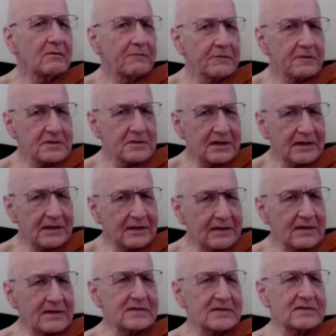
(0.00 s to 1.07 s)
It feels like
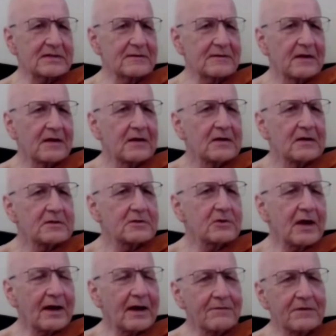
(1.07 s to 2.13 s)
this.
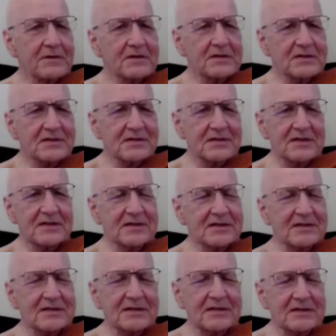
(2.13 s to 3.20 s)
So you have this,
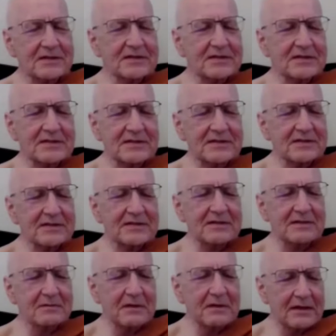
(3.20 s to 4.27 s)

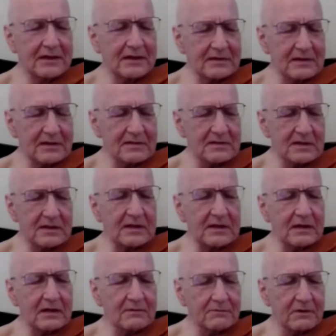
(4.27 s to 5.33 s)
you know, like in
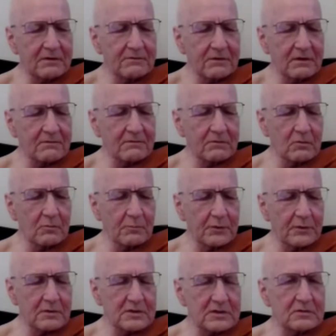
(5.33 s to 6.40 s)
thinking of
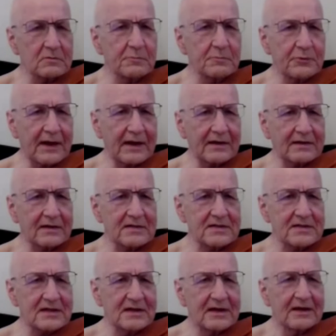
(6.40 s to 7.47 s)
Lompo's own
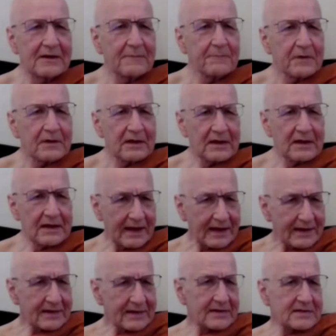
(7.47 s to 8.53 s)
practice, he
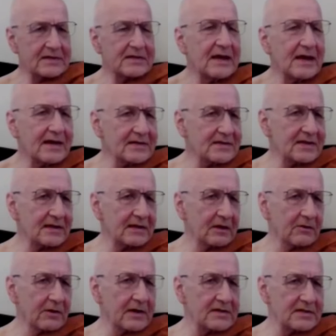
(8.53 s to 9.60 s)
has
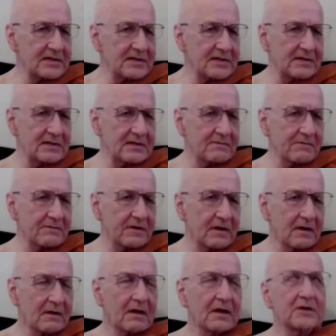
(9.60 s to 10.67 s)
that great sense of,
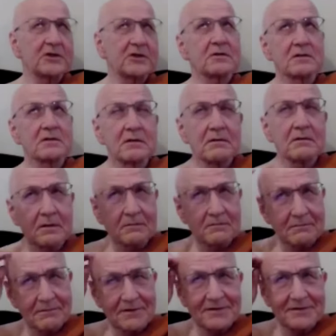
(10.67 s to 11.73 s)
I shouldn't talk,
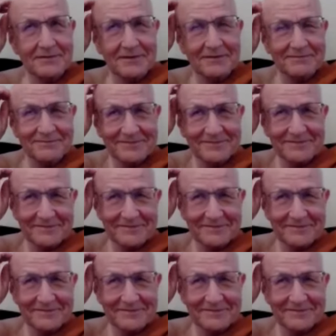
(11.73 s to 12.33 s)
you know,